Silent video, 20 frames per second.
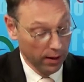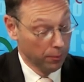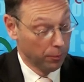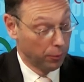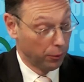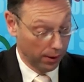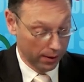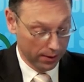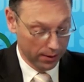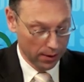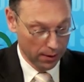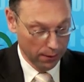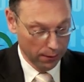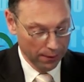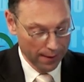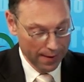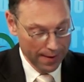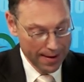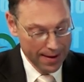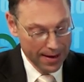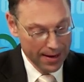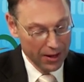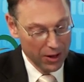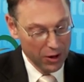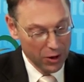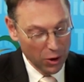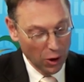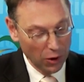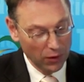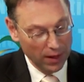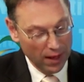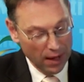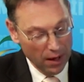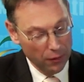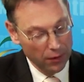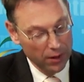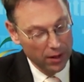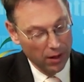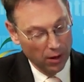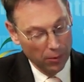impressive. Not
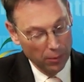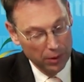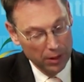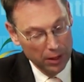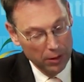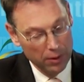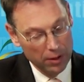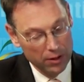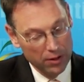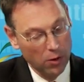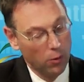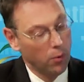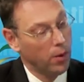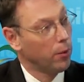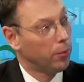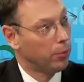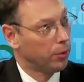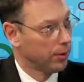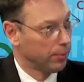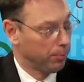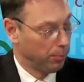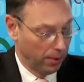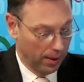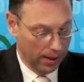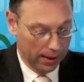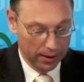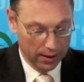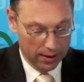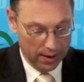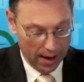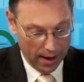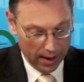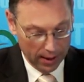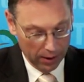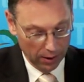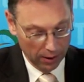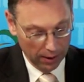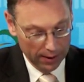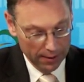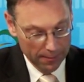every company was so well prepared as
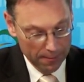Henkel. Eh?